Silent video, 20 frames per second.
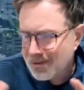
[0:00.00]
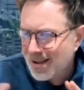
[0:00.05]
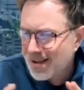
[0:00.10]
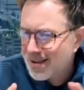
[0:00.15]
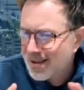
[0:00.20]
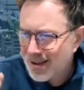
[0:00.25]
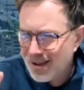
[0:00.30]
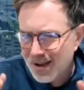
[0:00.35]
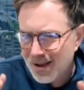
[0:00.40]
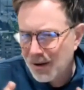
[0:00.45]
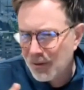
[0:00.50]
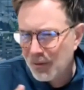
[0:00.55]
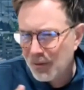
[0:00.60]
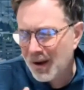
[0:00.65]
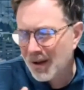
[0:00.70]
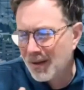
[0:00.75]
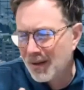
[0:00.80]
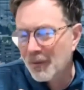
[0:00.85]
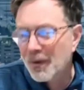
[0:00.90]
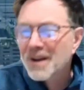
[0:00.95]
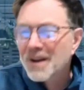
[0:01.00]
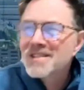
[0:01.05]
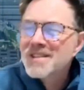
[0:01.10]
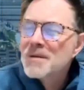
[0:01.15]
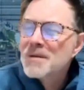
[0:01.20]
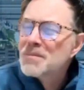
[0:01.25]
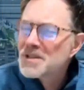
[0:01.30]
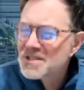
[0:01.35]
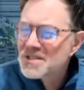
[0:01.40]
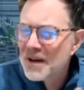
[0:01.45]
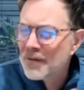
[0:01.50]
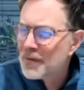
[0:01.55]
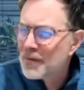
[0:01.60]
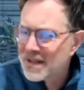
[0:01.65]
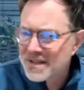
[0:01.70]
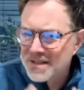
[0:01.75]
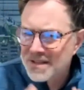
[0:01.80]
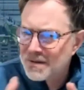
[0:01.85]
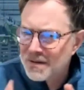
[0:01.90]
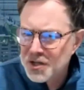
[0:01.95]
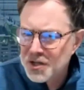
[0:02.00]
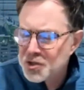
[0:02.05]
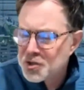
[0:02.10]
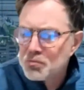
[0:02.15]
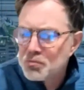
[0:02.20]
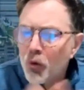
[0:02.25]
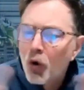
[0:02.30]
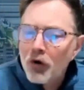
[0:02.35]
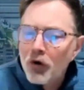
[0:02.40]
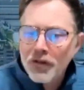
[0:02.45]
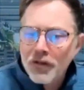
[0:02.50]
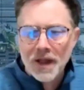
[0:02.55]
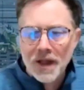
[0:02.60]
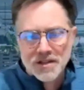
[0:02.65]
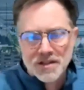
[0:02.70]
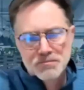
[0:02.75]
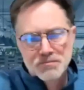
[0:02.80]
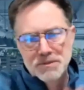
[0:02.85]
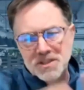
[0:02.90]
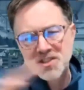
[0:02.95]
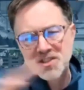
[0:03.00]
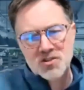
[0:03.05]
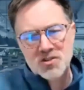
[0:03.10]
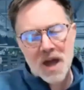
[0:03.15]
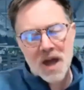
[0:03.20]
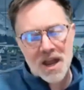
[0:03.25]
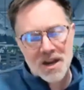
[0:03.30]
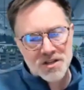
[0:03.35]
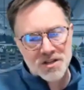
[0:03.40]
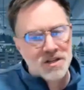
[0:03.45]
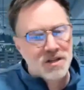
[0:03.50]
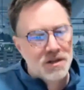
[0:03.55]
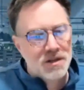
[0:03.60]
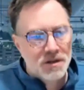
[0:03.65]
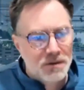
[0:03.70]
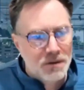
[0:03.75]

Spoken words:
I want to say biz dev, but there's more to that. It's biz strategy.